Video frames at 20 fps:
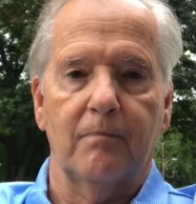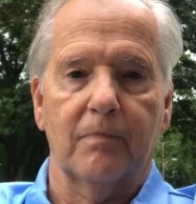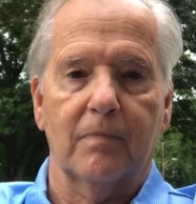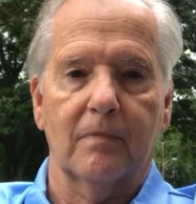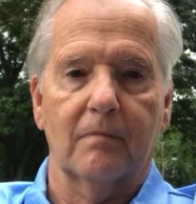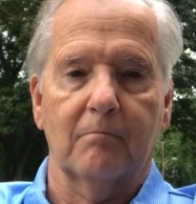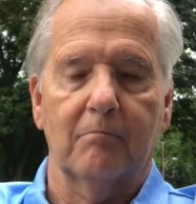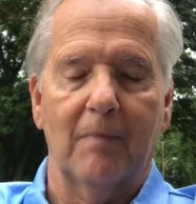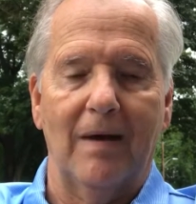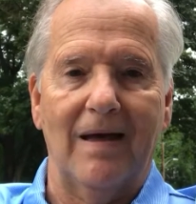
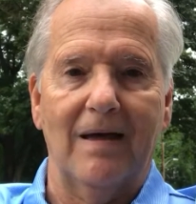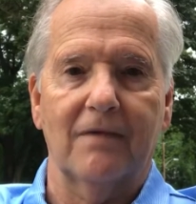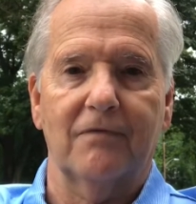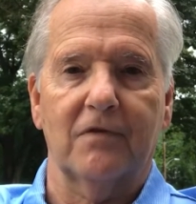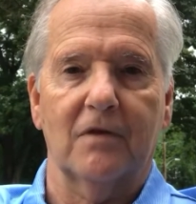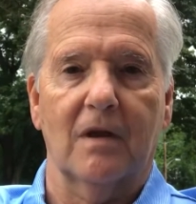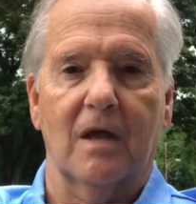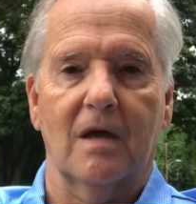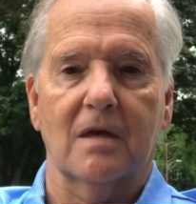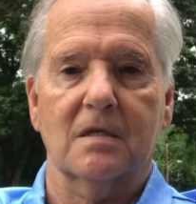My
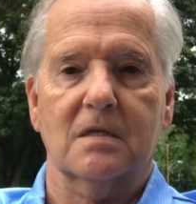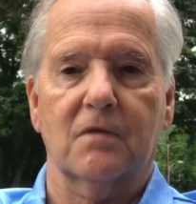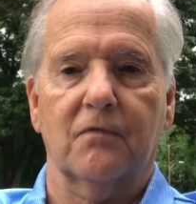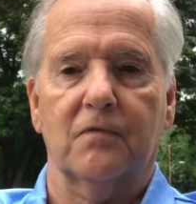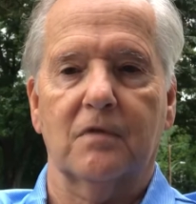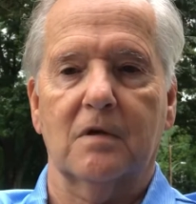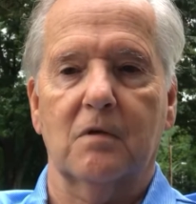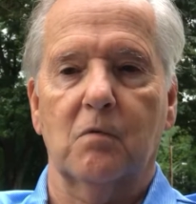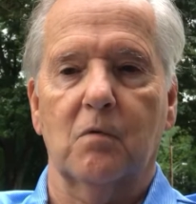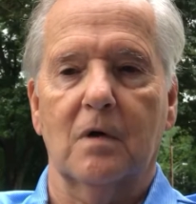
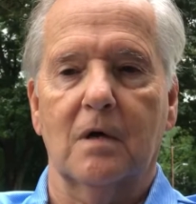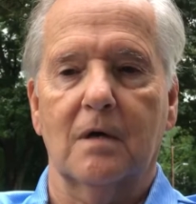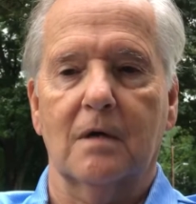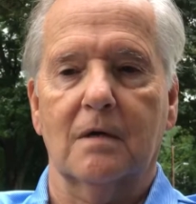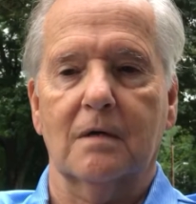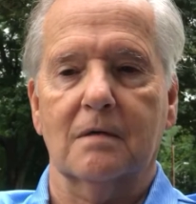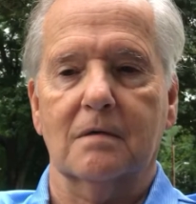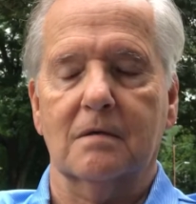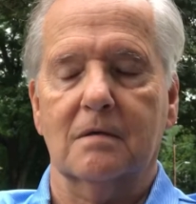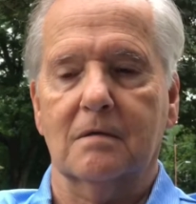philosophy
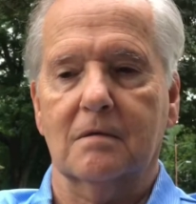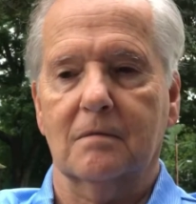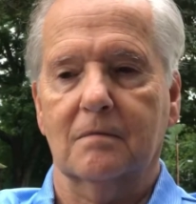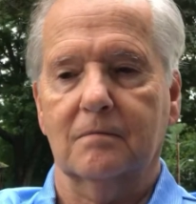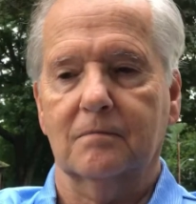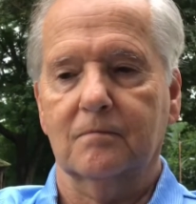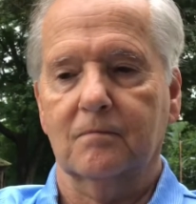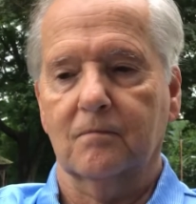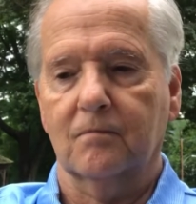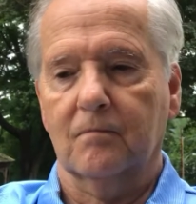was
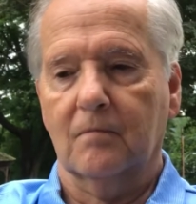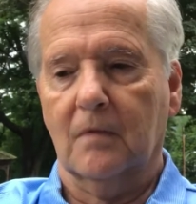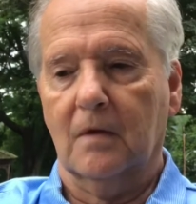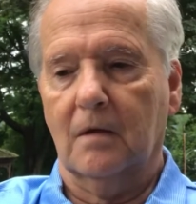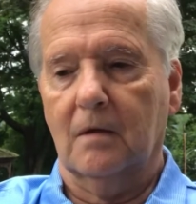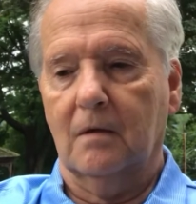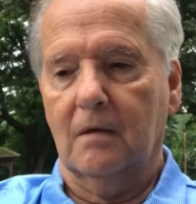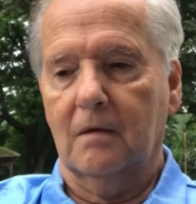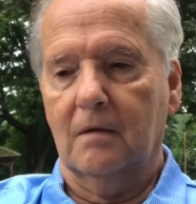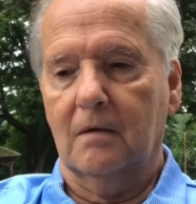
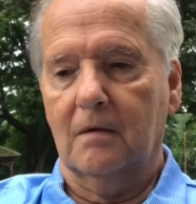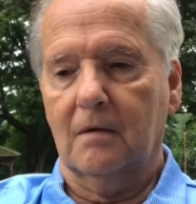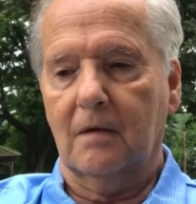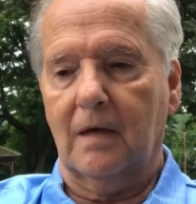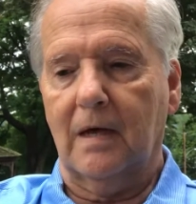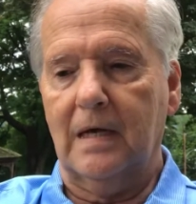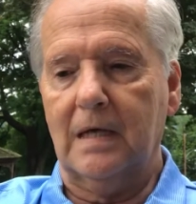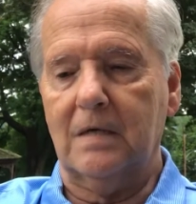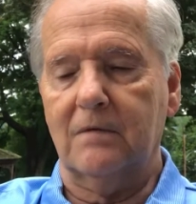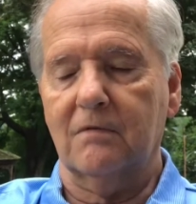
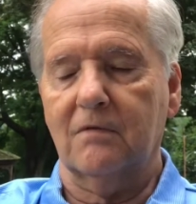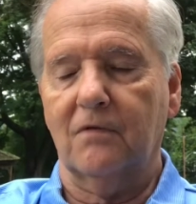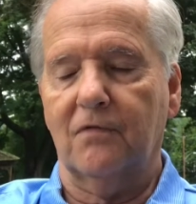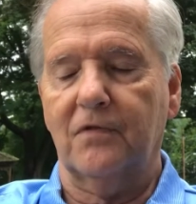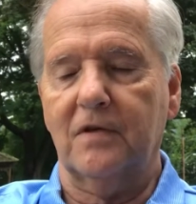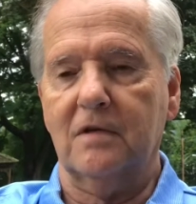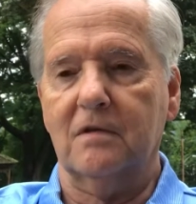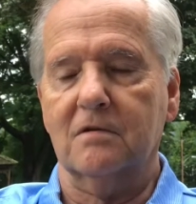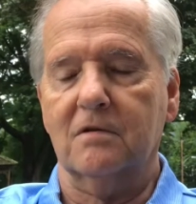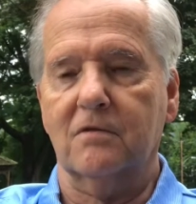kind of a
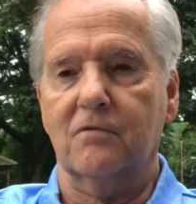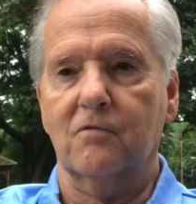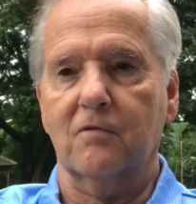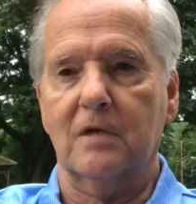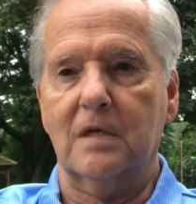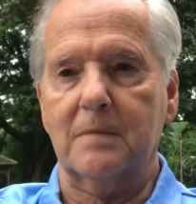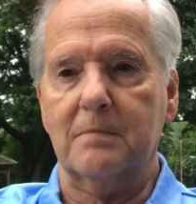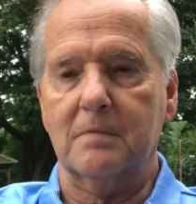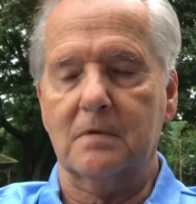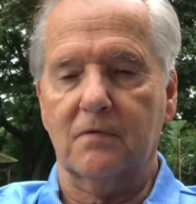Field of
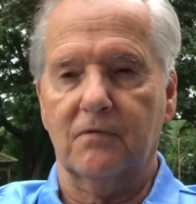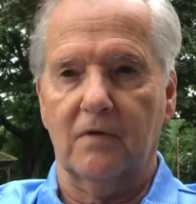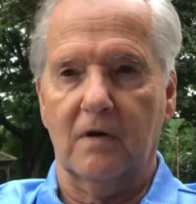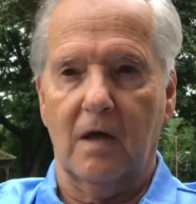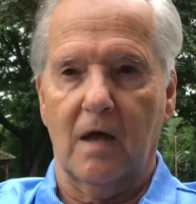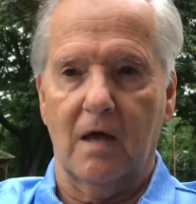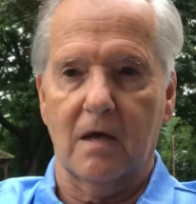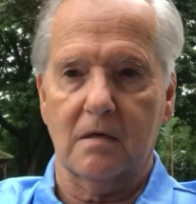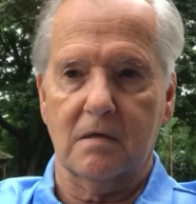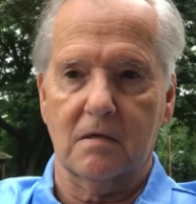Dreams
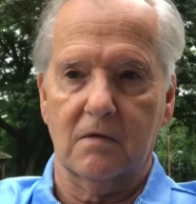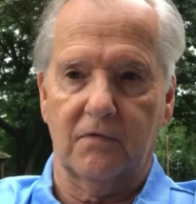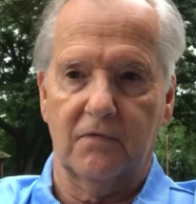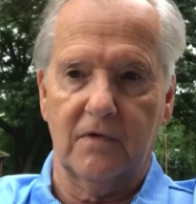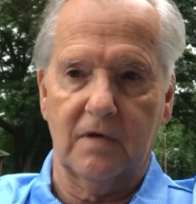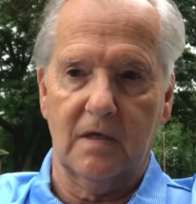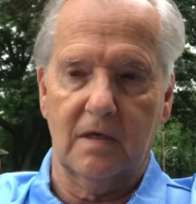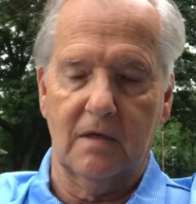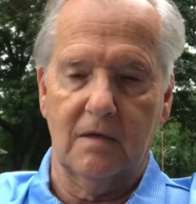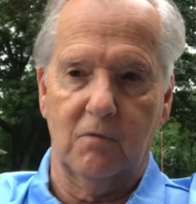
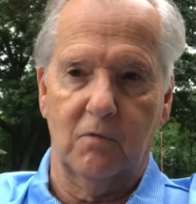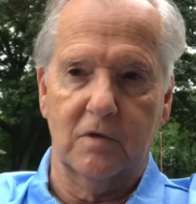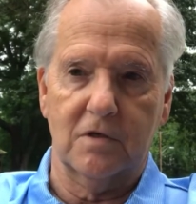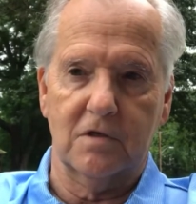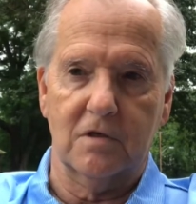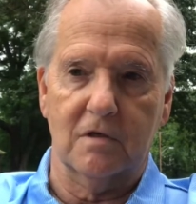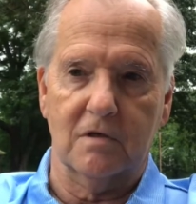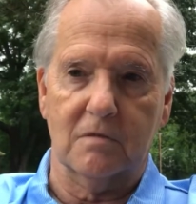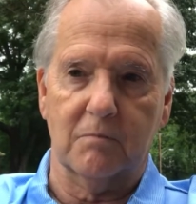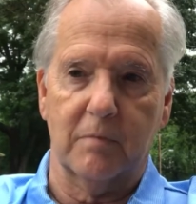philosophy, which
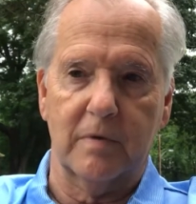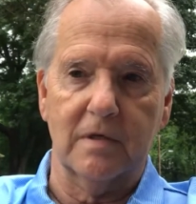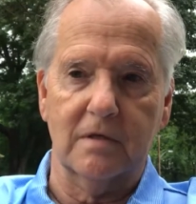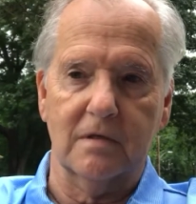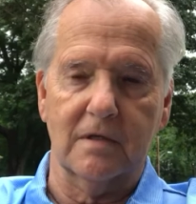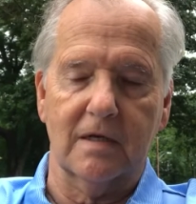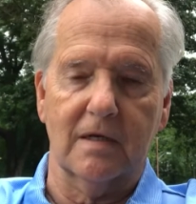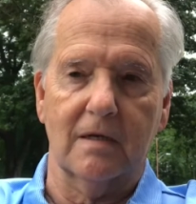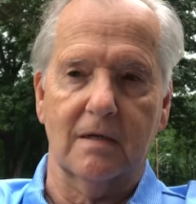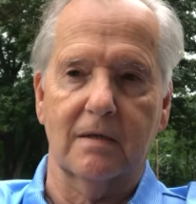is
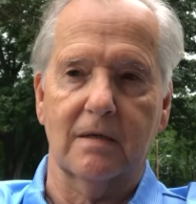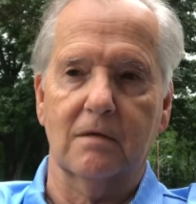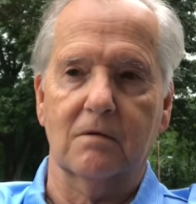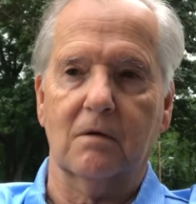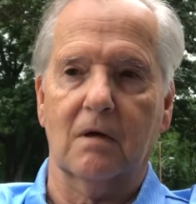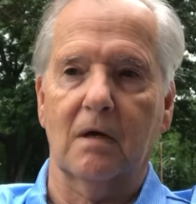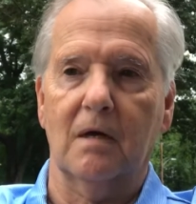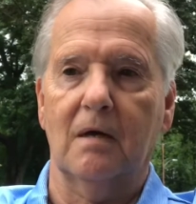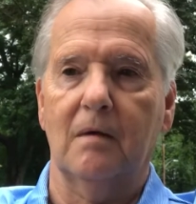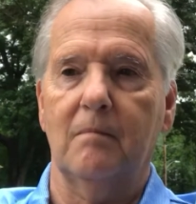build it and they'll
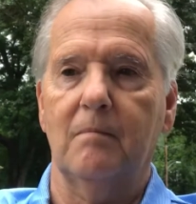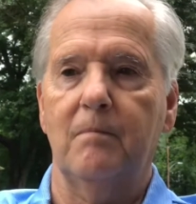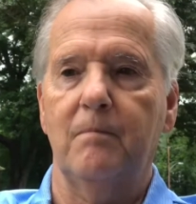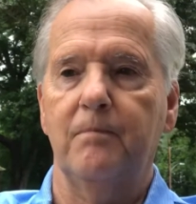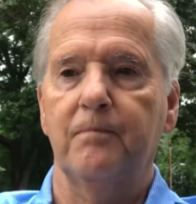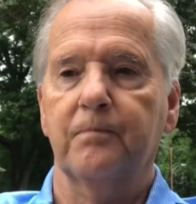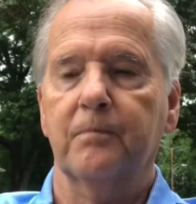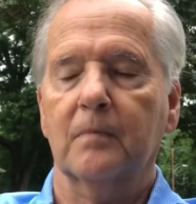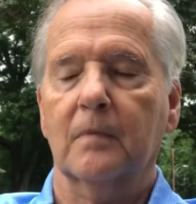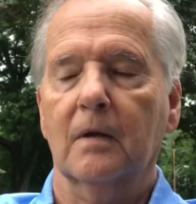come.
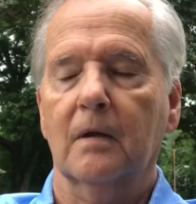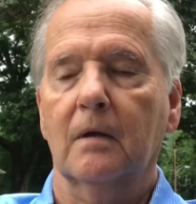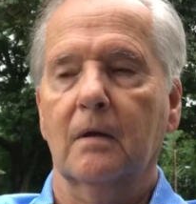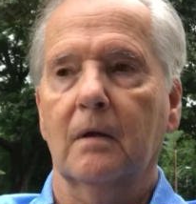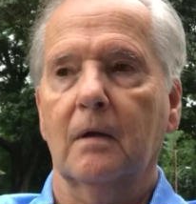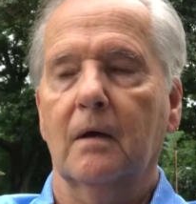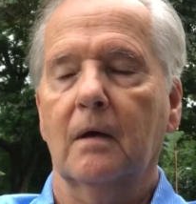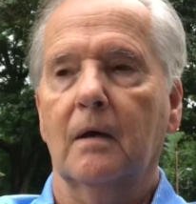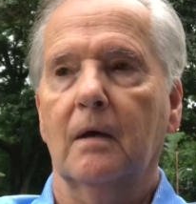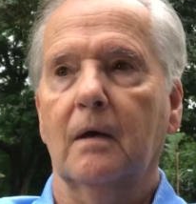
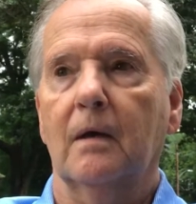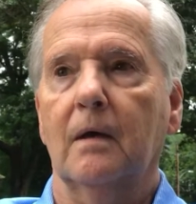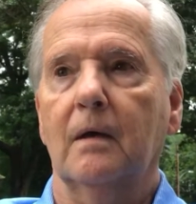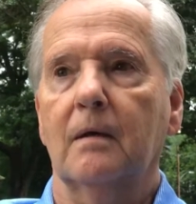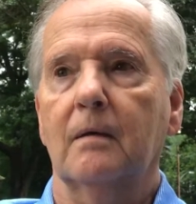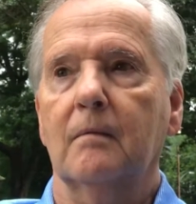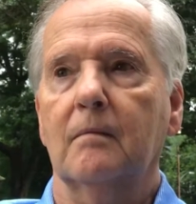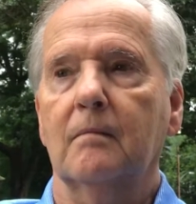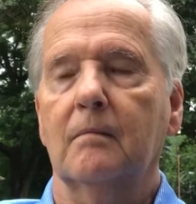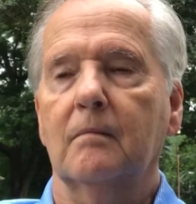
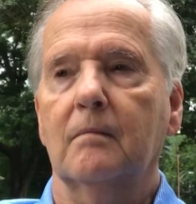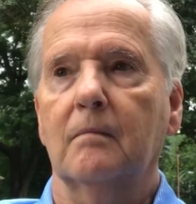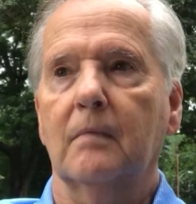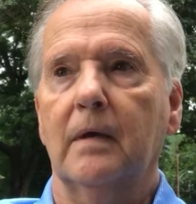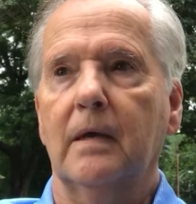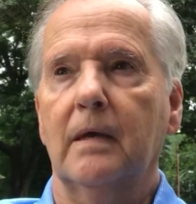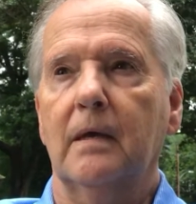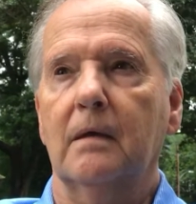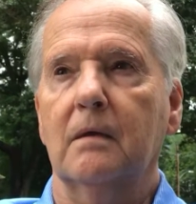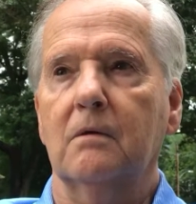
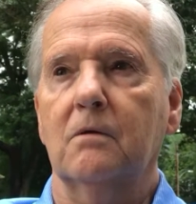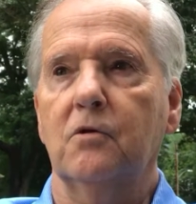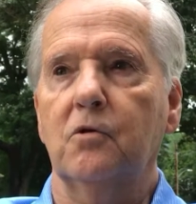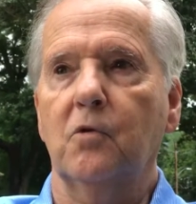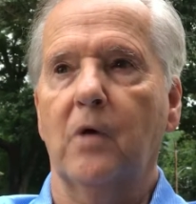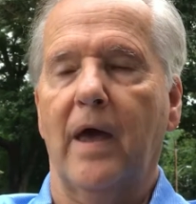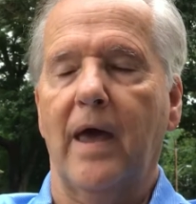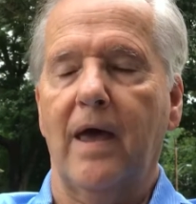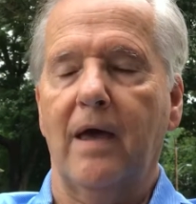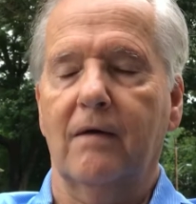And you
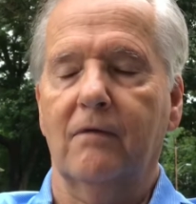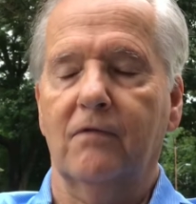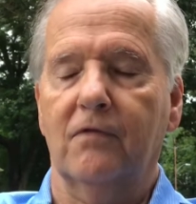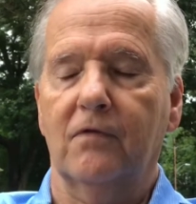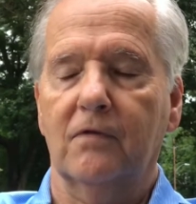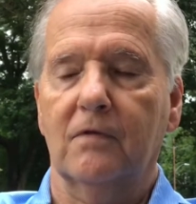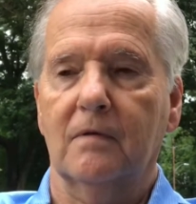have,